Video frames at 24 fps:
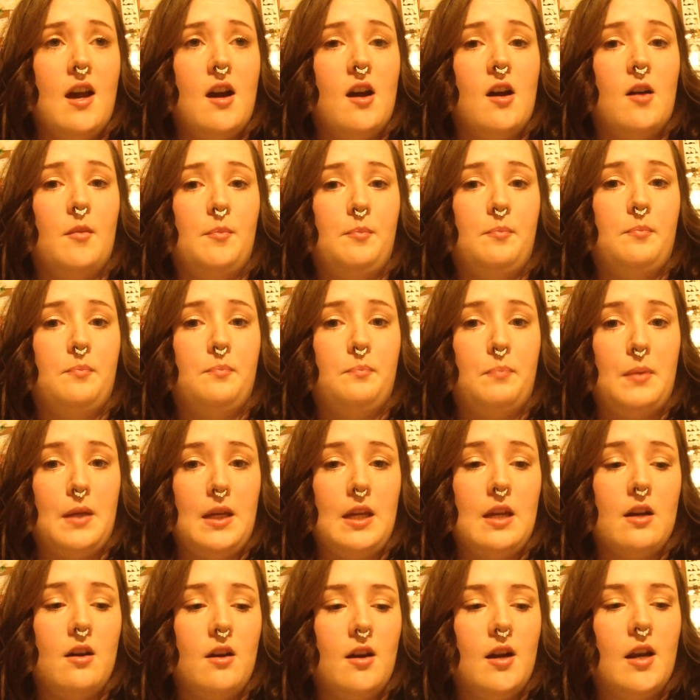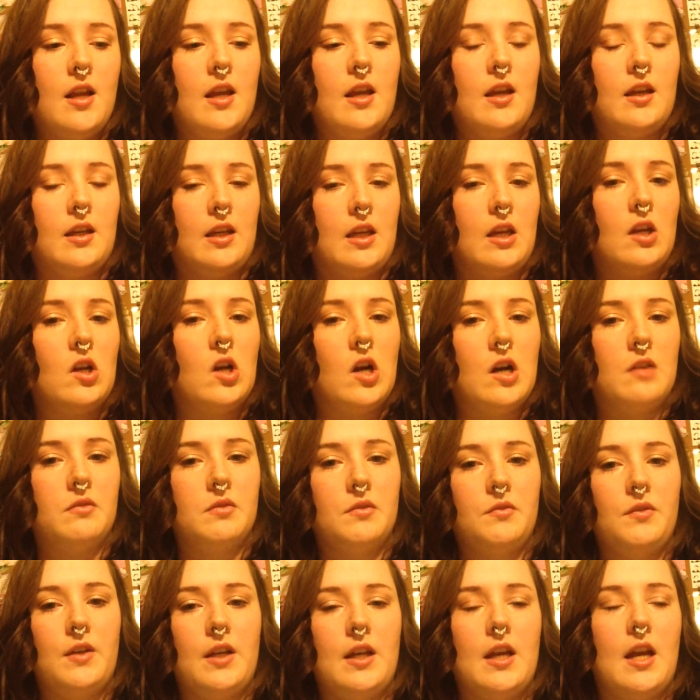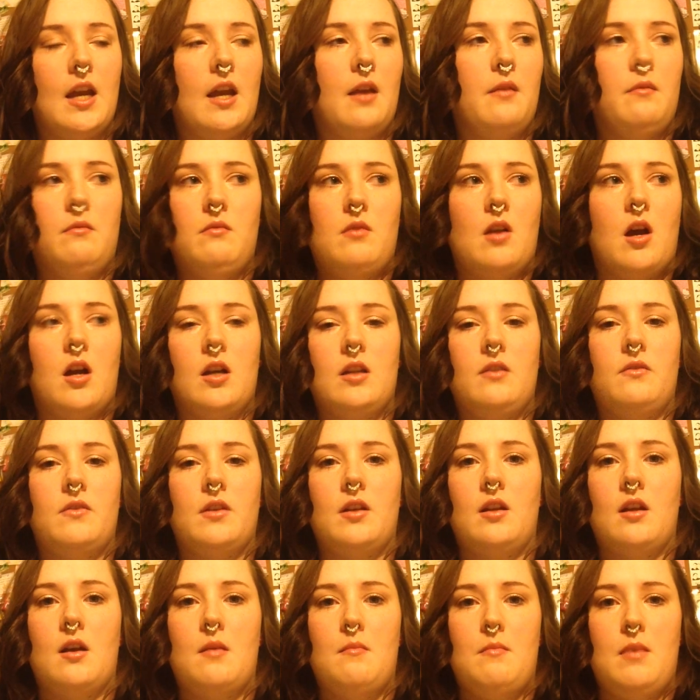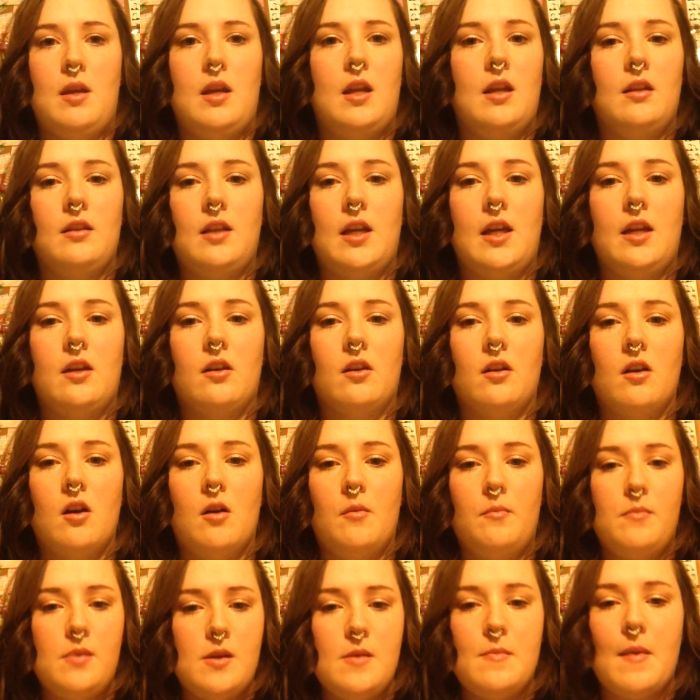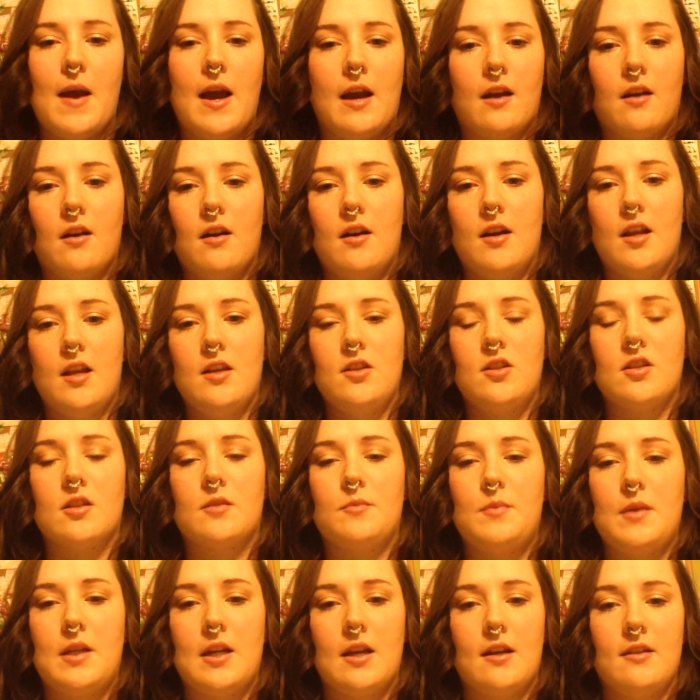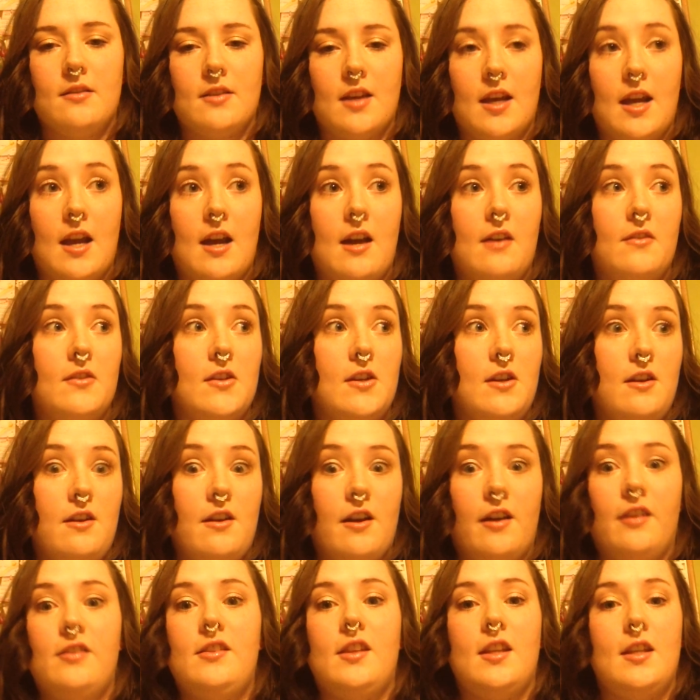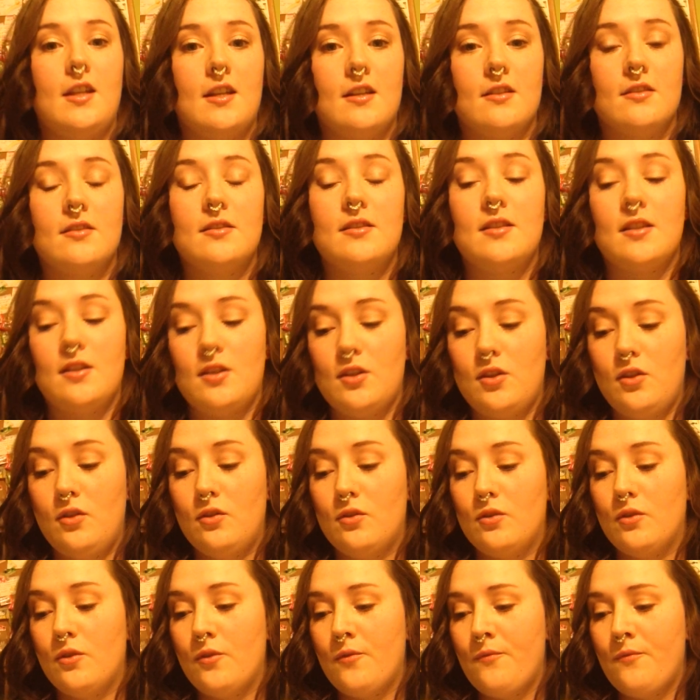I'll be on it, get off of it, and not even a minute later, I'll be back on it just because I have nothing else to do.